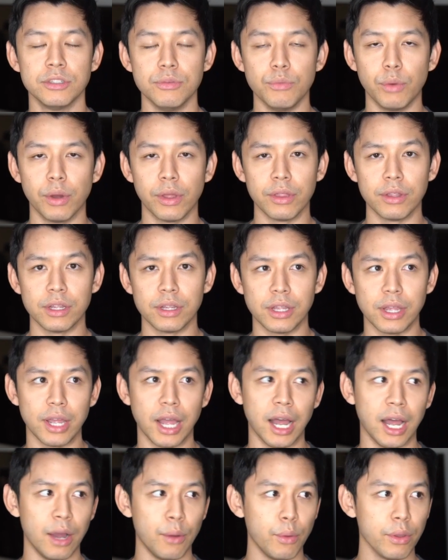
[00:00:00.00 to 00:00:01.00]

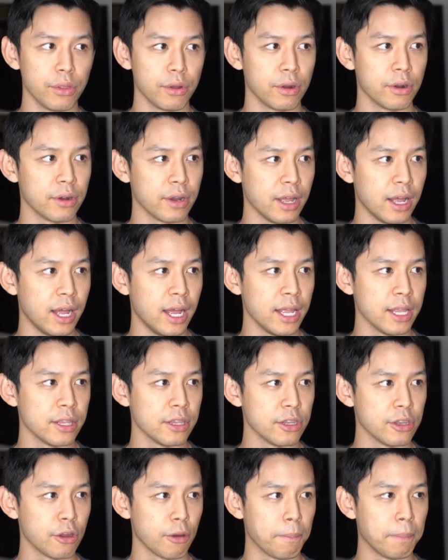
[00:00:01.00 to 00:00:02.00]
whether or
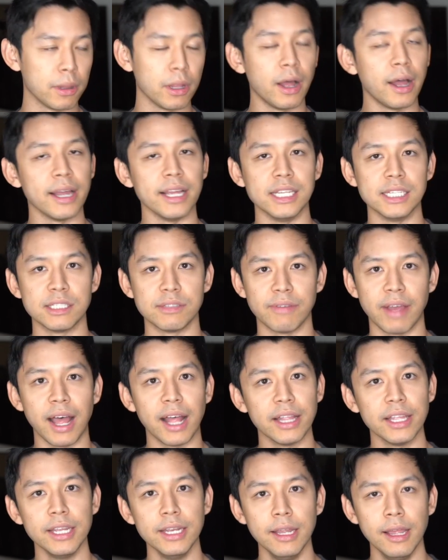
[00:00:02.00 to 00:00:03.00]
not your plot is
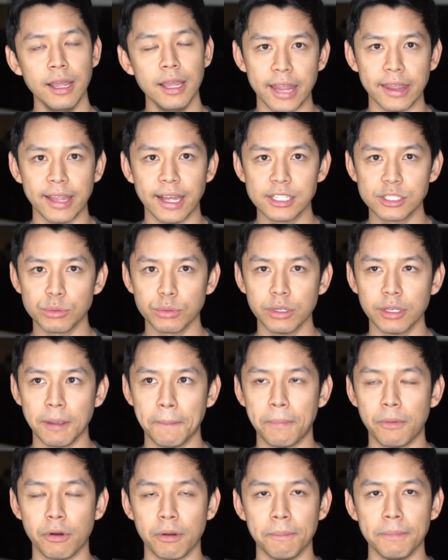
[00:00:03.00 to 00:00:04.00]
valid. And that's
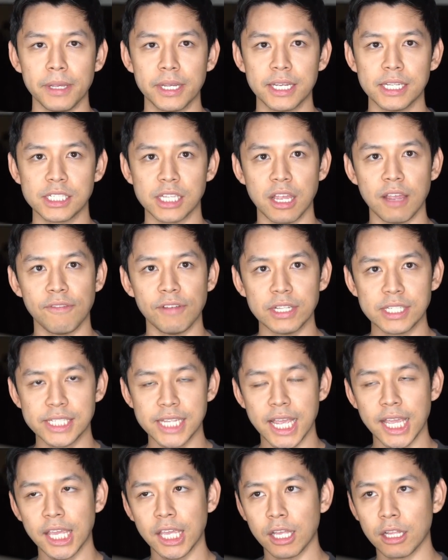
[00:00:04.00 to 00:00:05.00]
really important because if
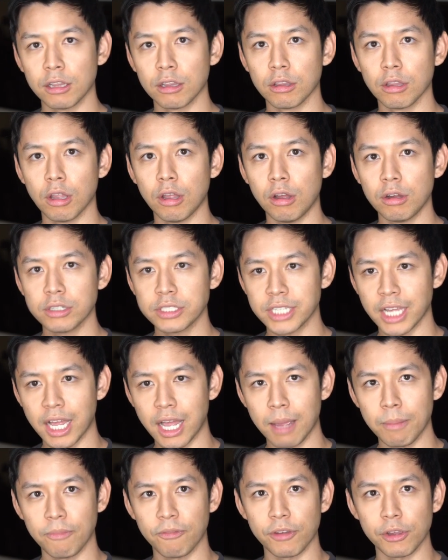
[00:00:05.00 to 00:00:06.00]
it's taking a long
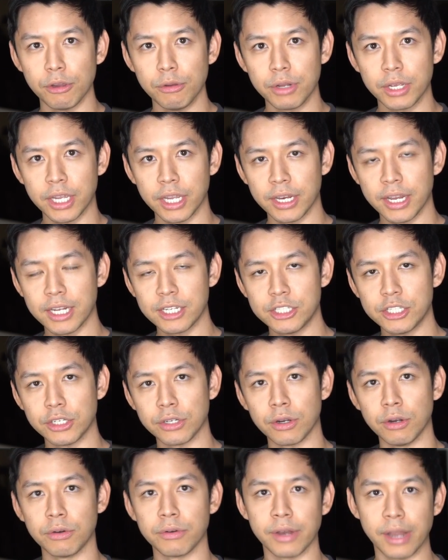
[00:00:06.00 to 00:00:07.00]
time for you to connect
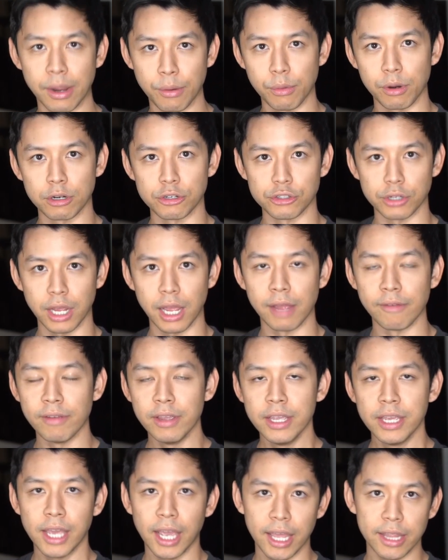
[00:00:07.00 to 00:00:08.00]
to your own network
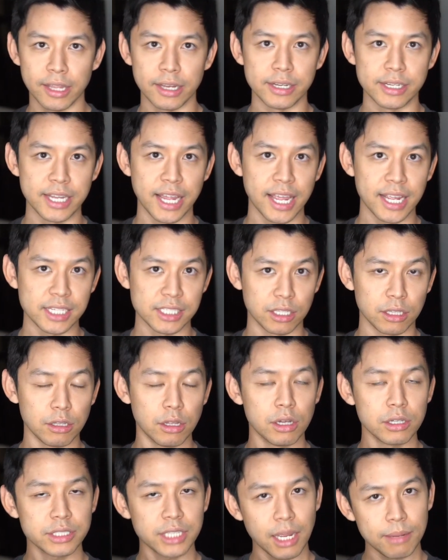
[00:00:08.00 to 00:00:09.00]
drive and it takes a
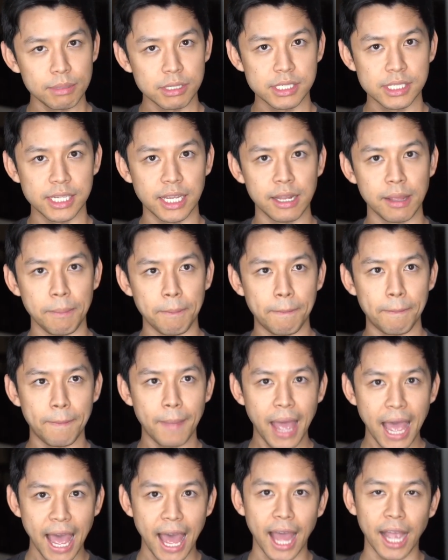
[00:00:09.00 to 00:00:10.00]
long time to send
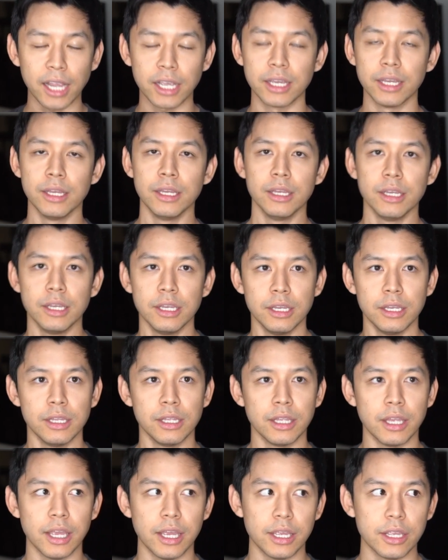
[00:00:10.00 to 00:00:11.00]
it back,
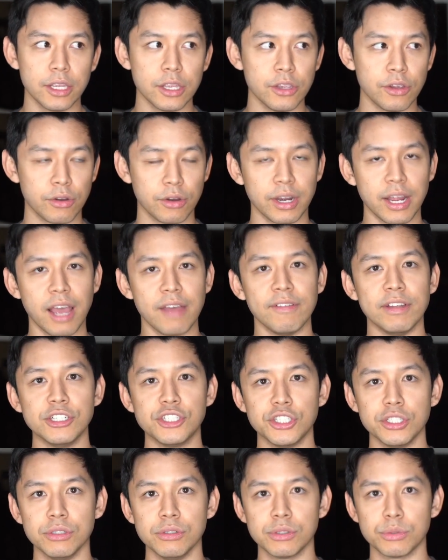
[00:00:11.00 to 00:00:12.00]
you're going to have
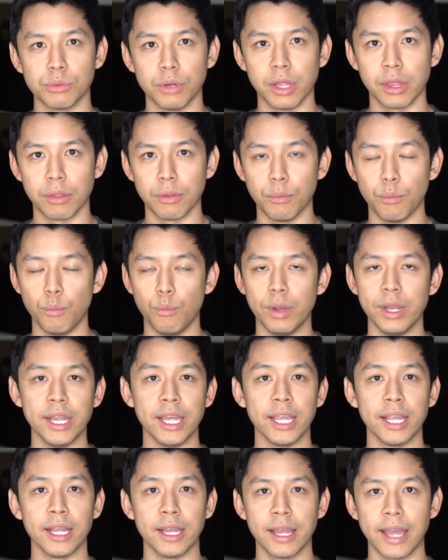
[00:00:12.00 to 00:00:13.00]
issues with
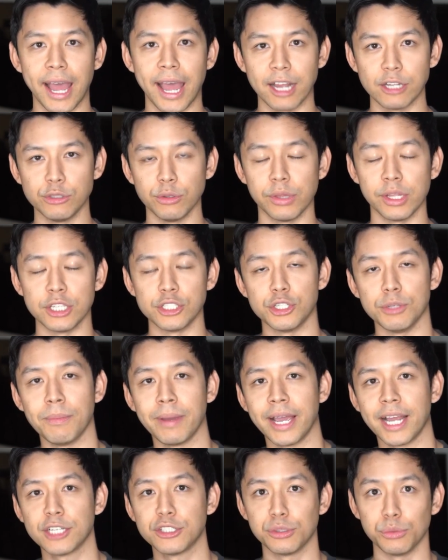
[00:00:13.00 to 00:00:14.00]
winning actual things.
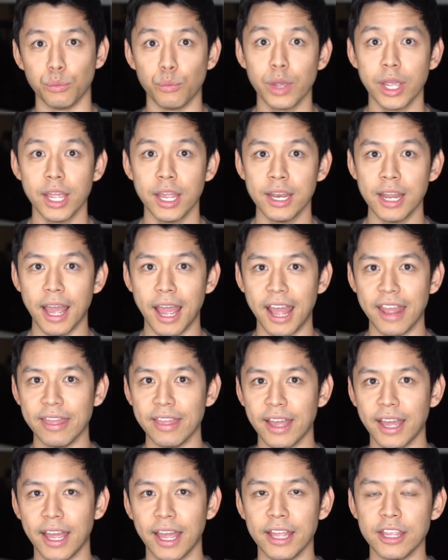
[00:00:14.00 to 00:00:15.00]
You might actually win
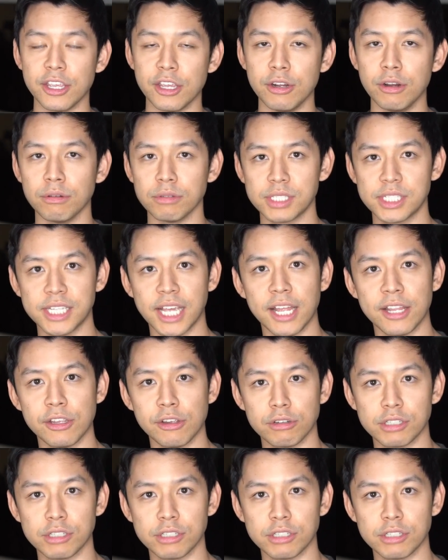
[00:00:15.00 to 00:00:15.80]
and then you don't send